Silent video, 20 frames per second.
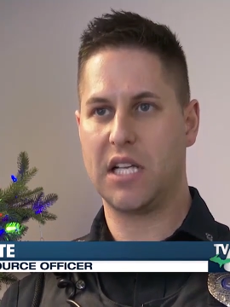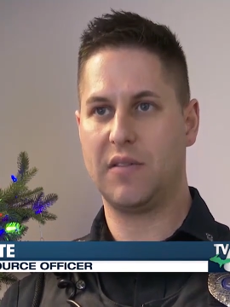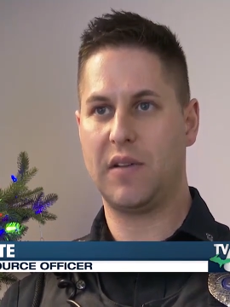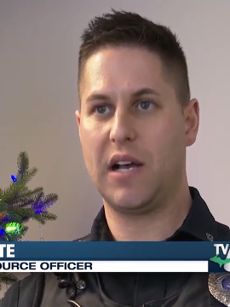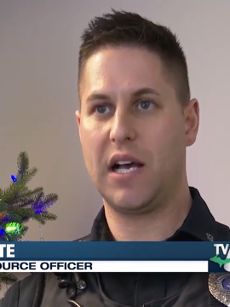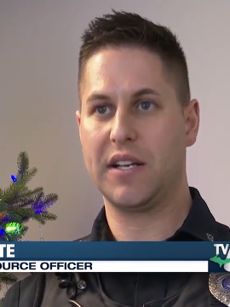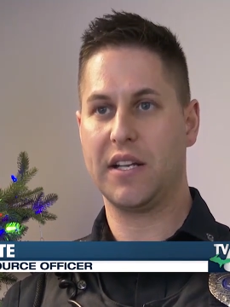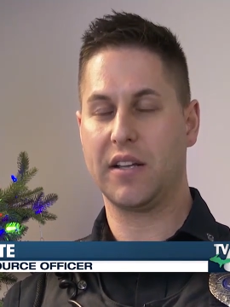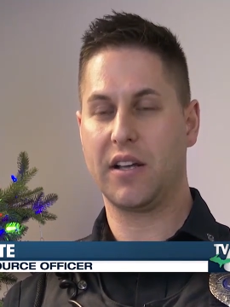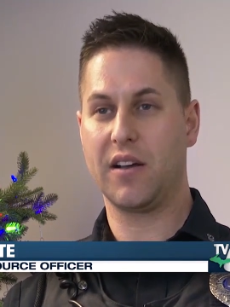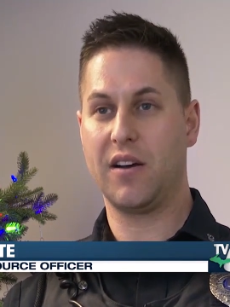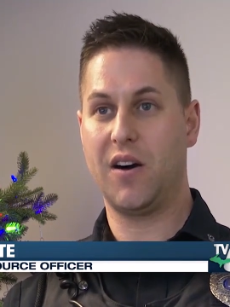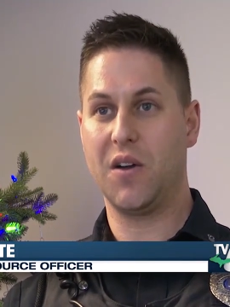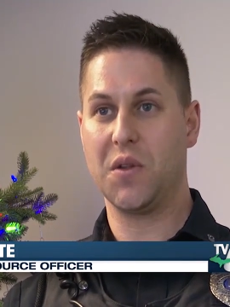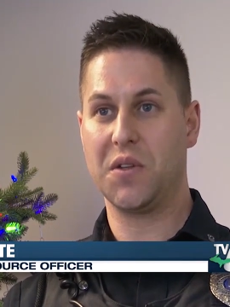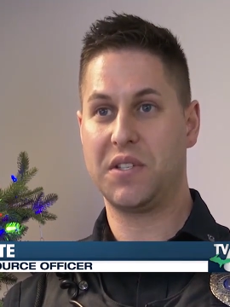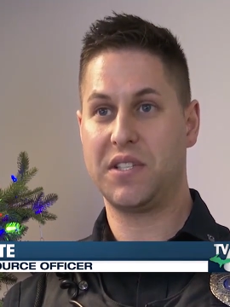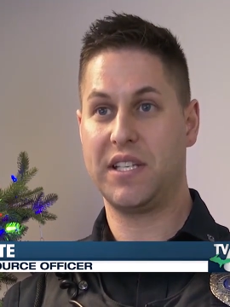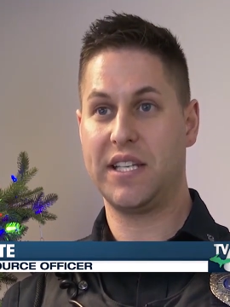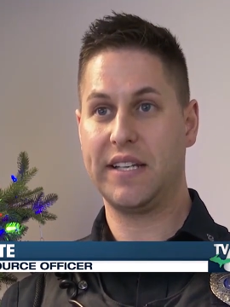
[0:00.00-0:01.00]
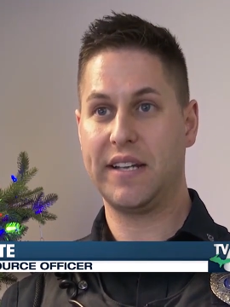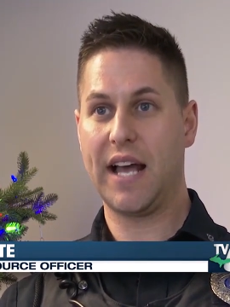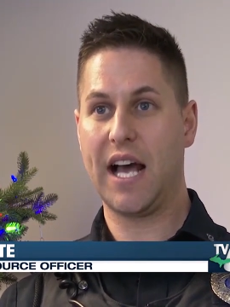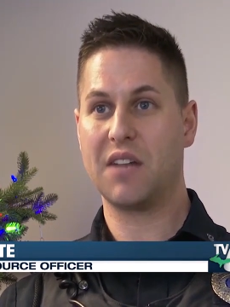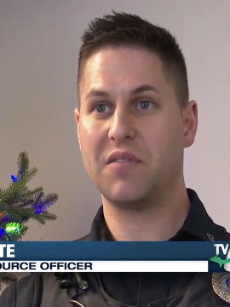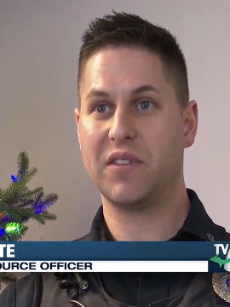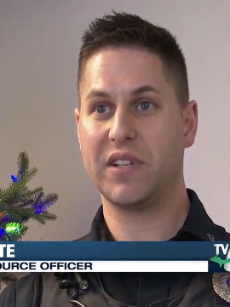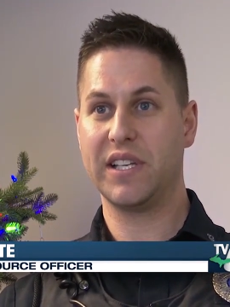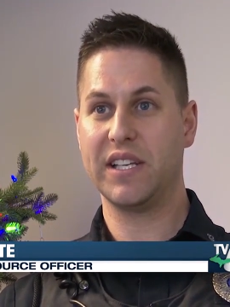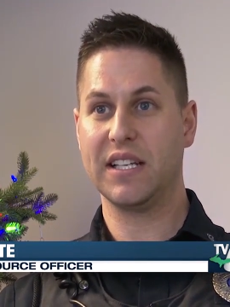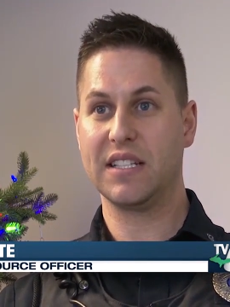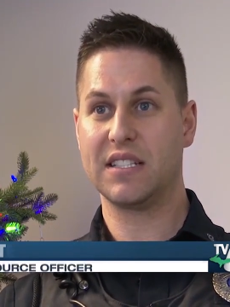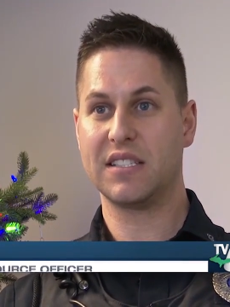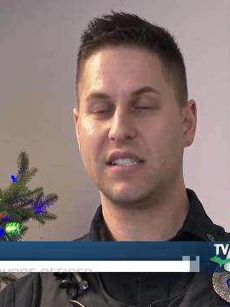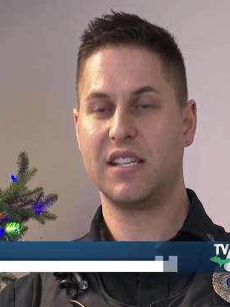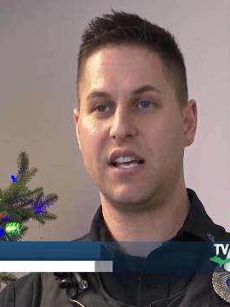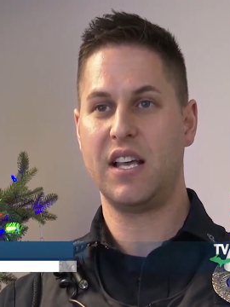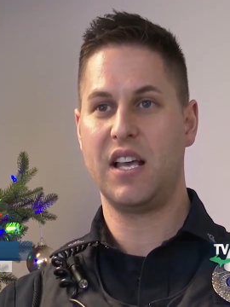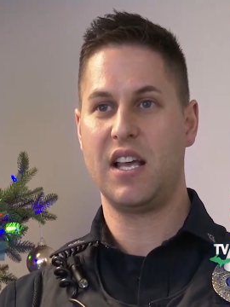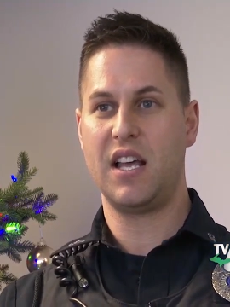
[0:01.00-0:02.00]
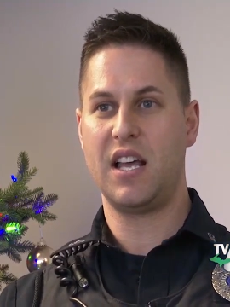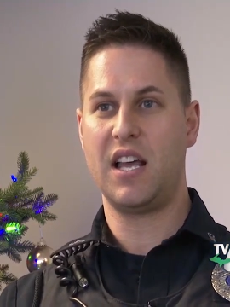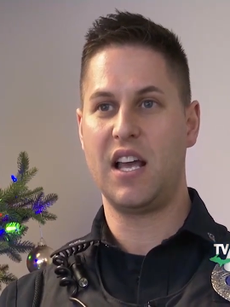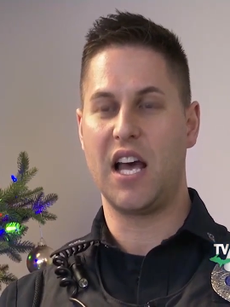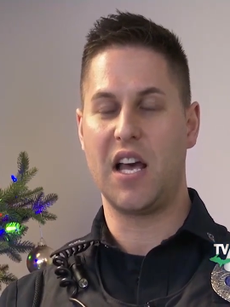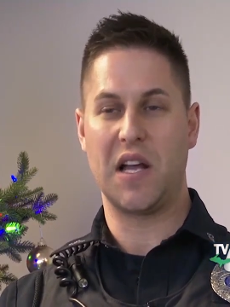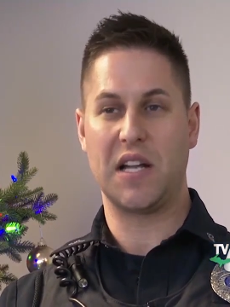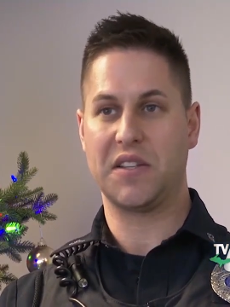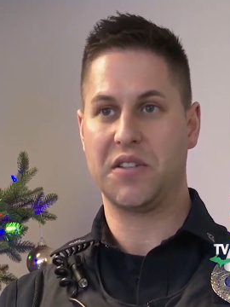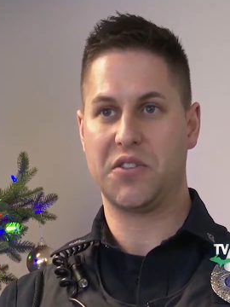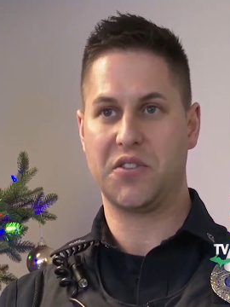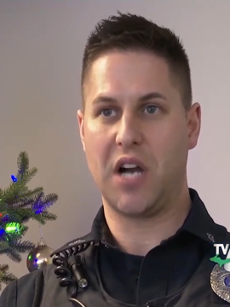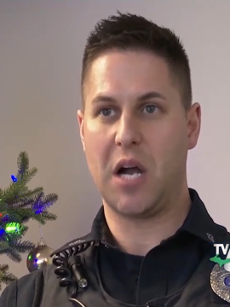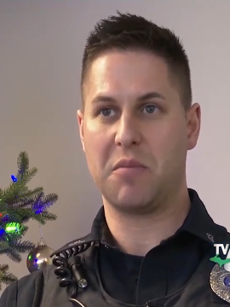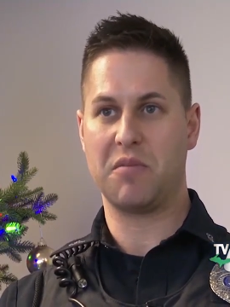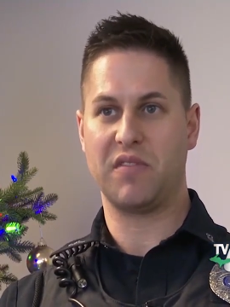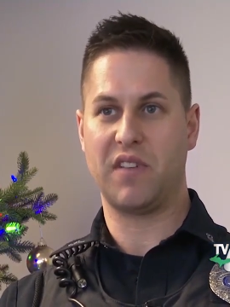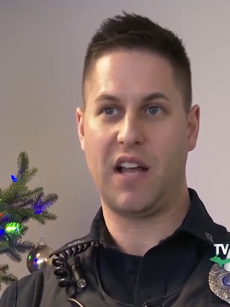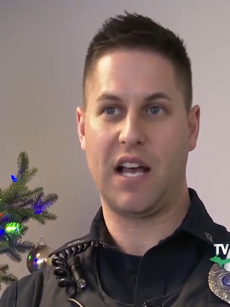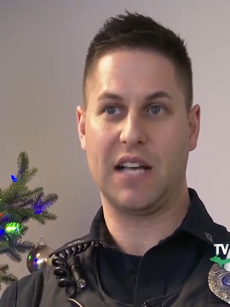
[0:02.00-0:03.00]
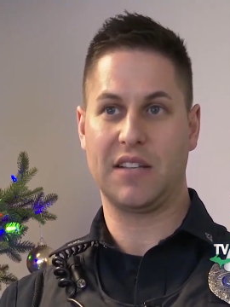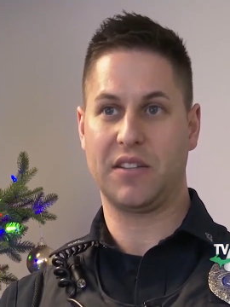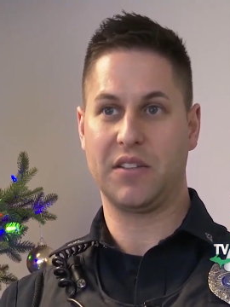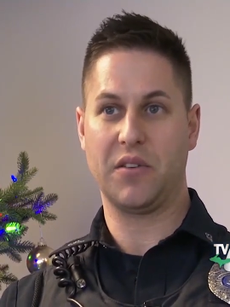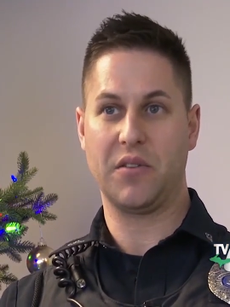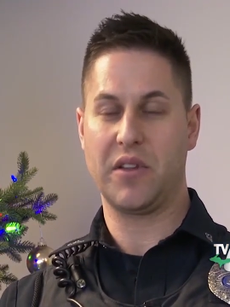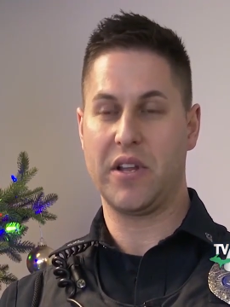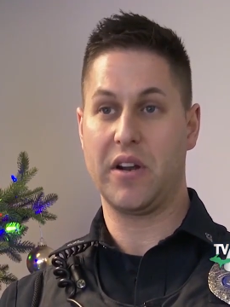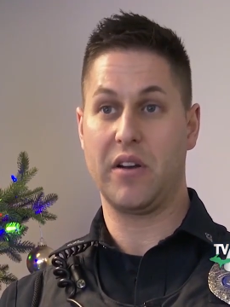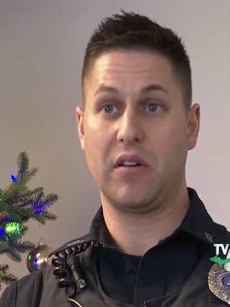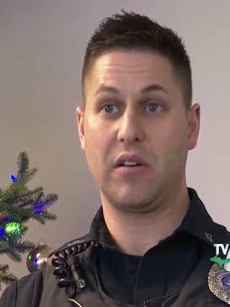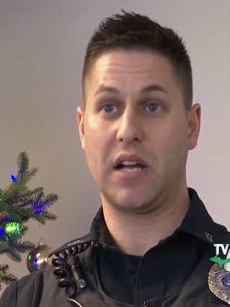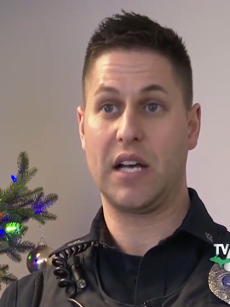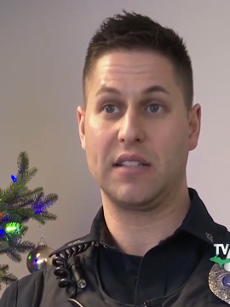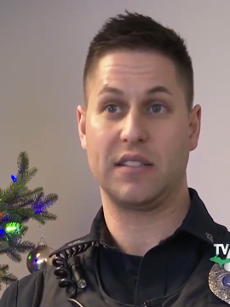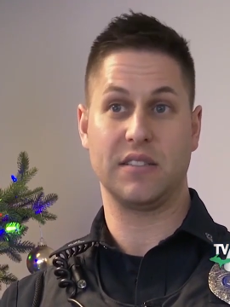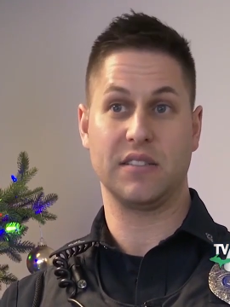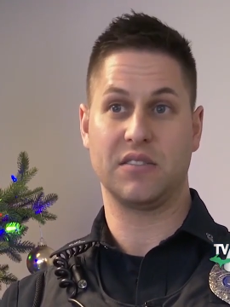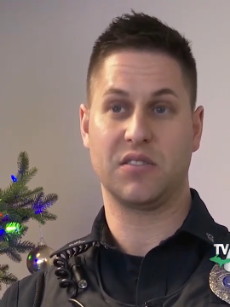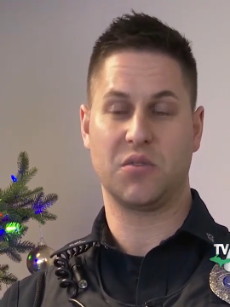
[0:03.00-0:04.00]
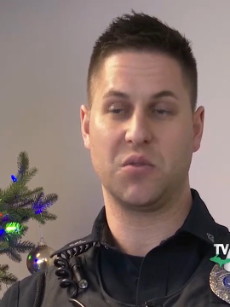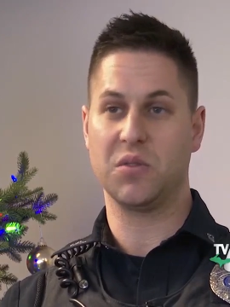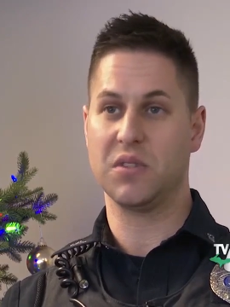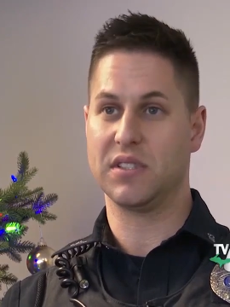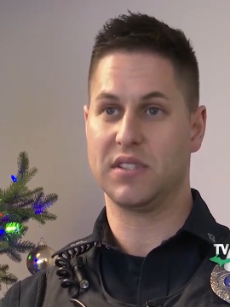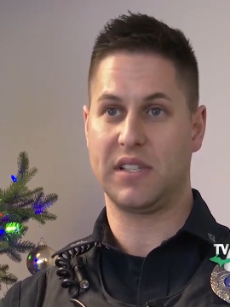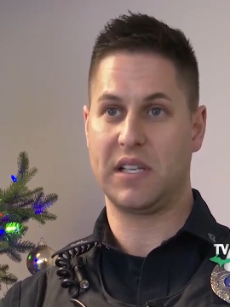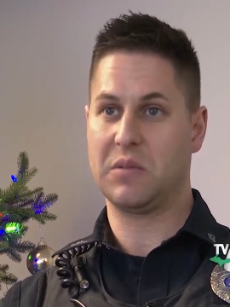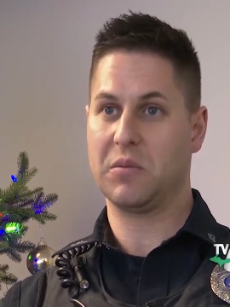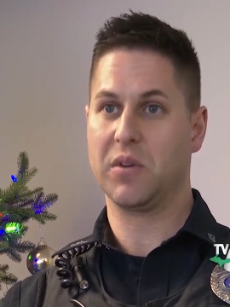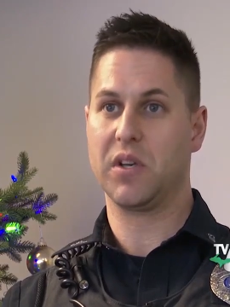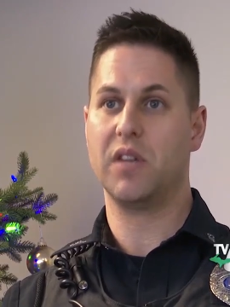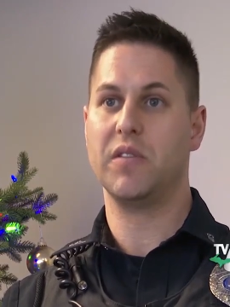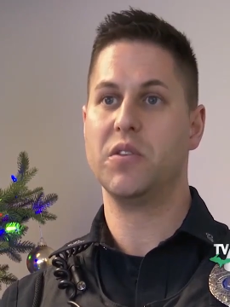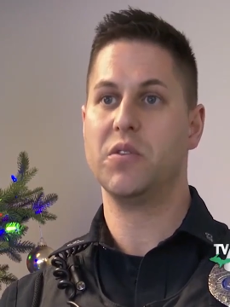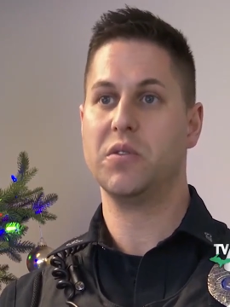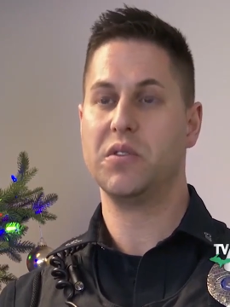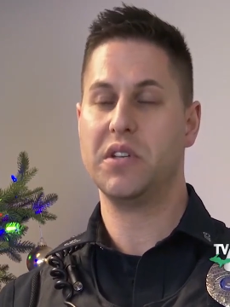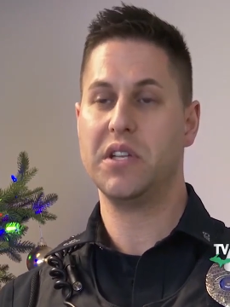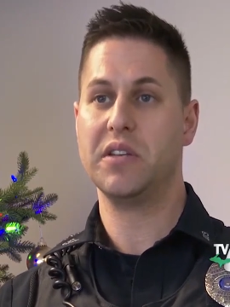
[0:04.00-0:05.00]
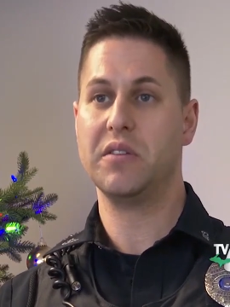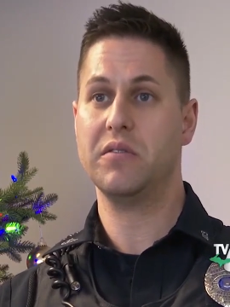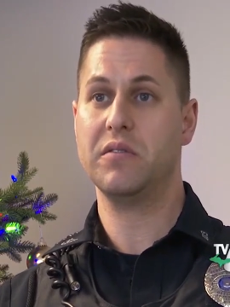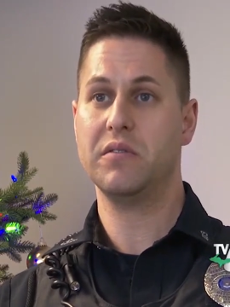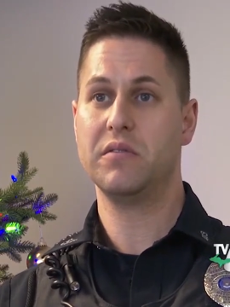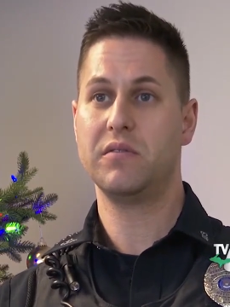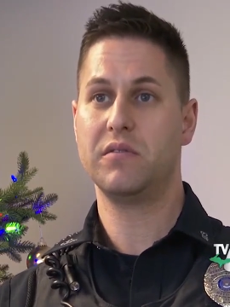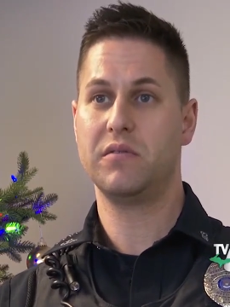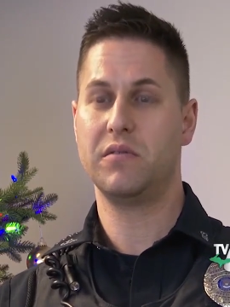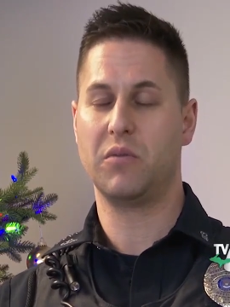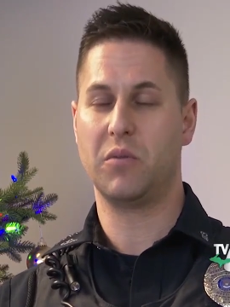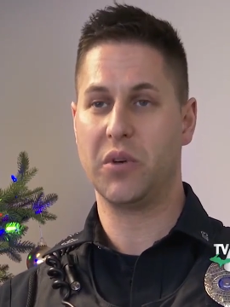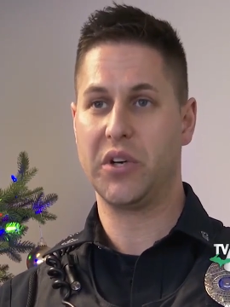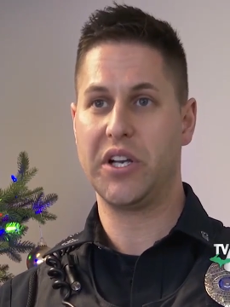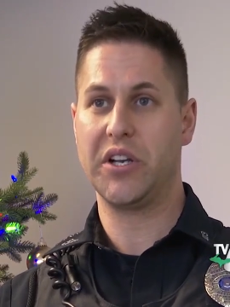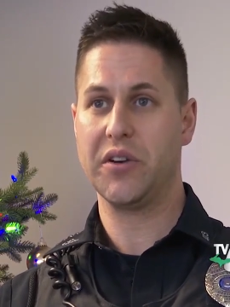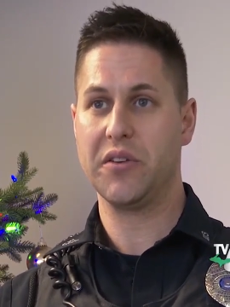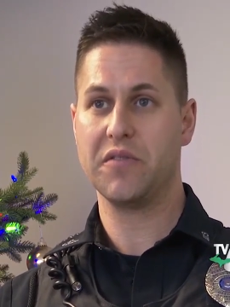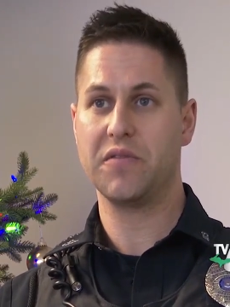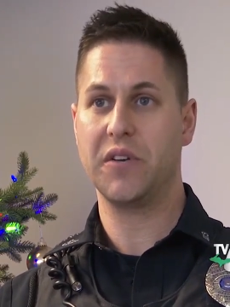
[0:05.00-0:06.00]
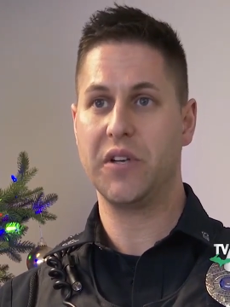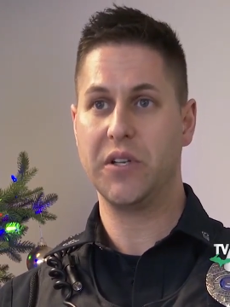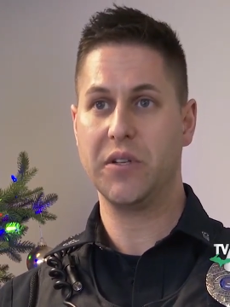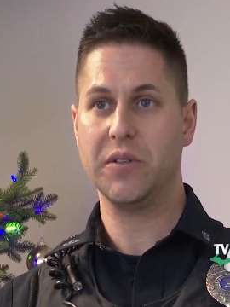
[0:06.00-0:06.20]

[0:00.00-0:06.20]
I've had to call the teen advocates, and at the drop of a hat, they're there at the school saying, whatever you need, we're here for